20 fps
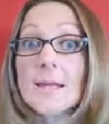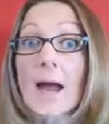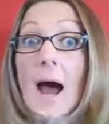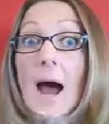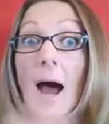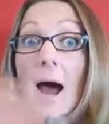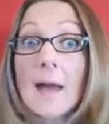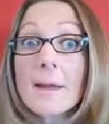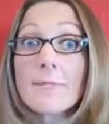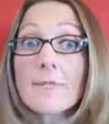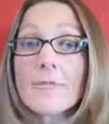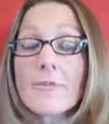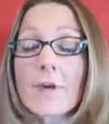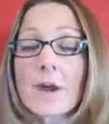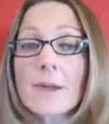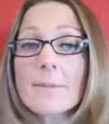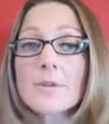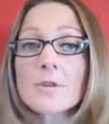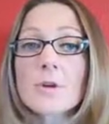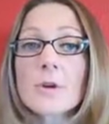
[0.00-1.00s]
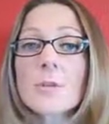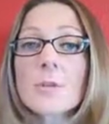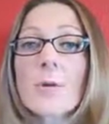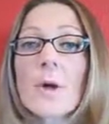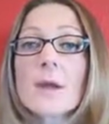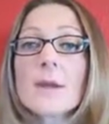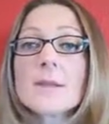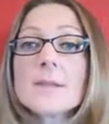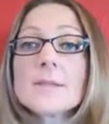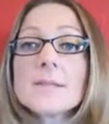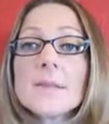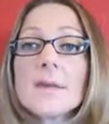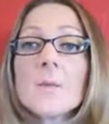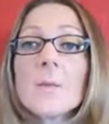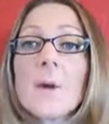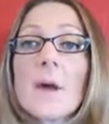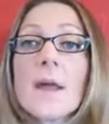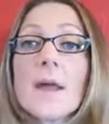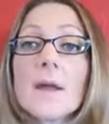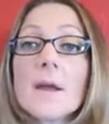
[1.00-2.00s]
time frame during pregnancy
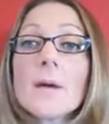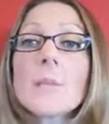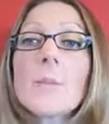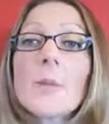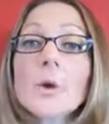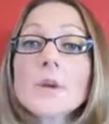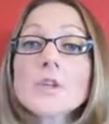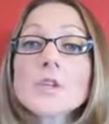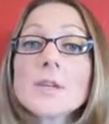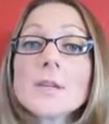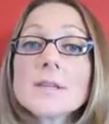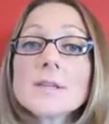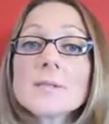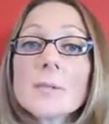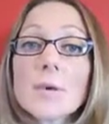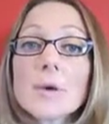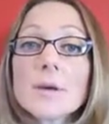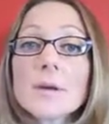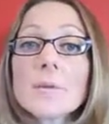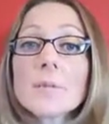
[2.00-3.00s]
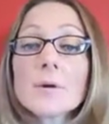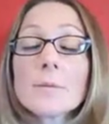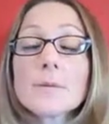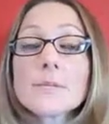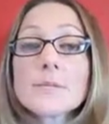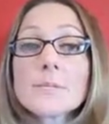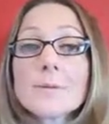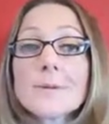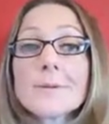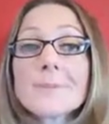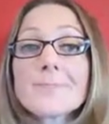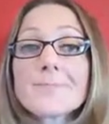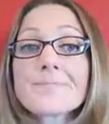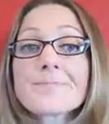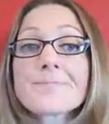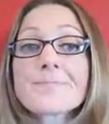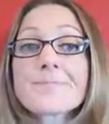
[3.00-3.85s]
when abortion is morally permissible.